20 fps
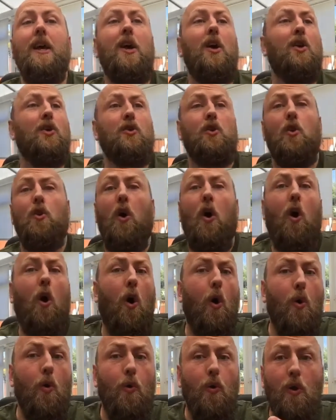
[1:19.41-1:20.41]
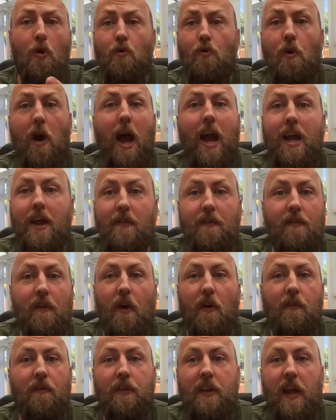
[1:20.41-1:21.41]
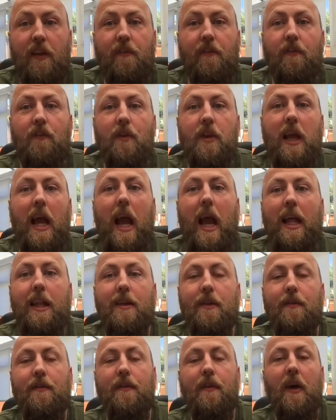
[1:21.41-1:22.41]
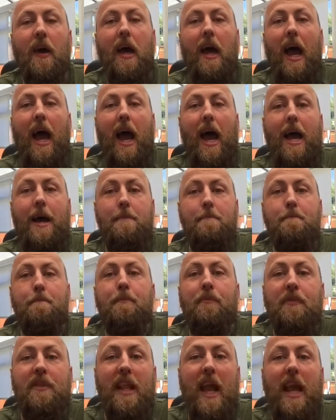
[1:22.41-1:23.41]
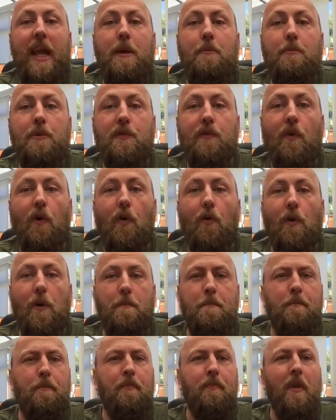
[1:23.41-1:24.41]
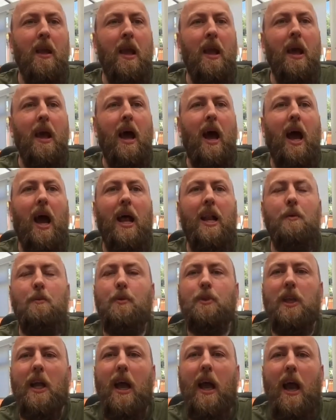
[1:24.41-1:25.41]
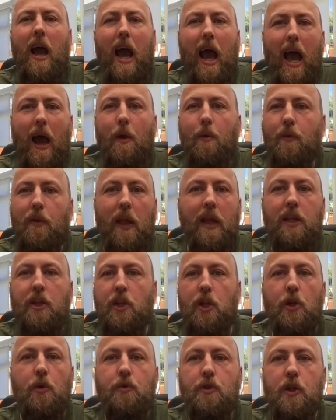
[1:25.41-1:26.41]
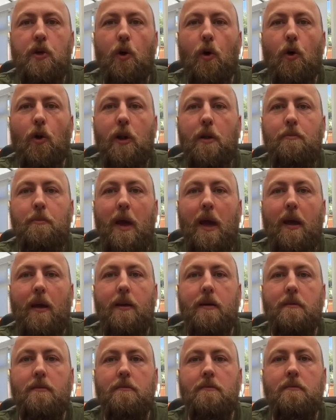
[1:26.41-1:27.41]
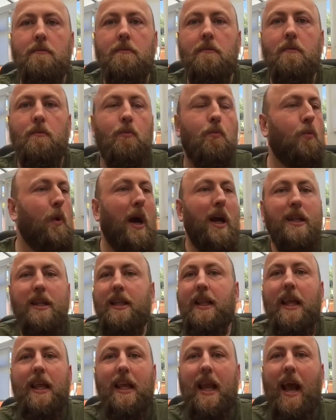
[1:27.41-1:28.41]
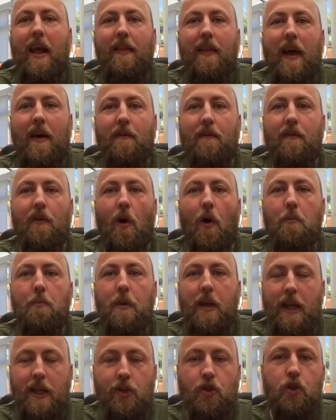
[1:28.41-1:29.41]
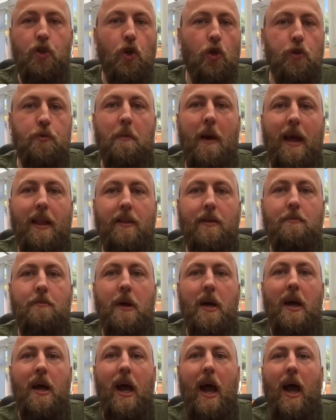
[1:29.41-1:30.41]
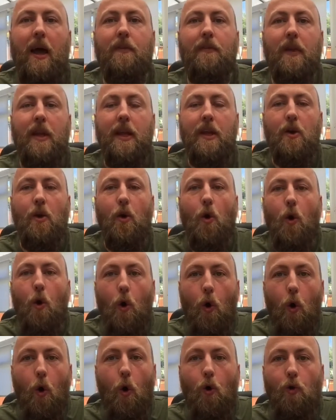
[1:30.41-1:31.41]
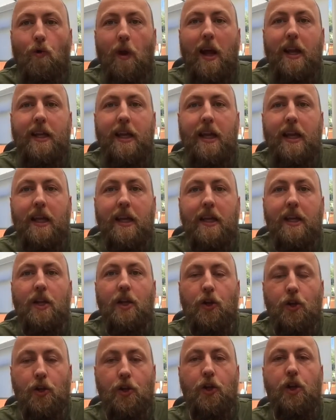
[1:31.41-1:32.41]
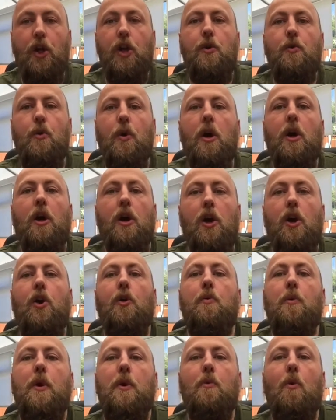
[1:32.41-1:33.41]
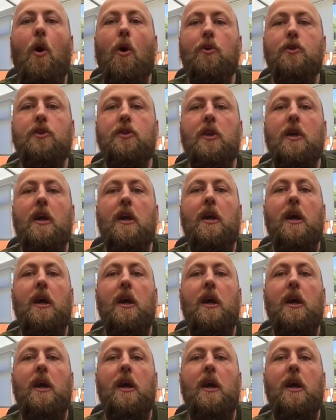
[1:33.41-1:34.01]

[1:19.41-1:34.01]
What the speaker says: So a whole array of different kind of names for him. And it was how they knew to call him that. Where did they get that from? He just met them and they already knew who he was.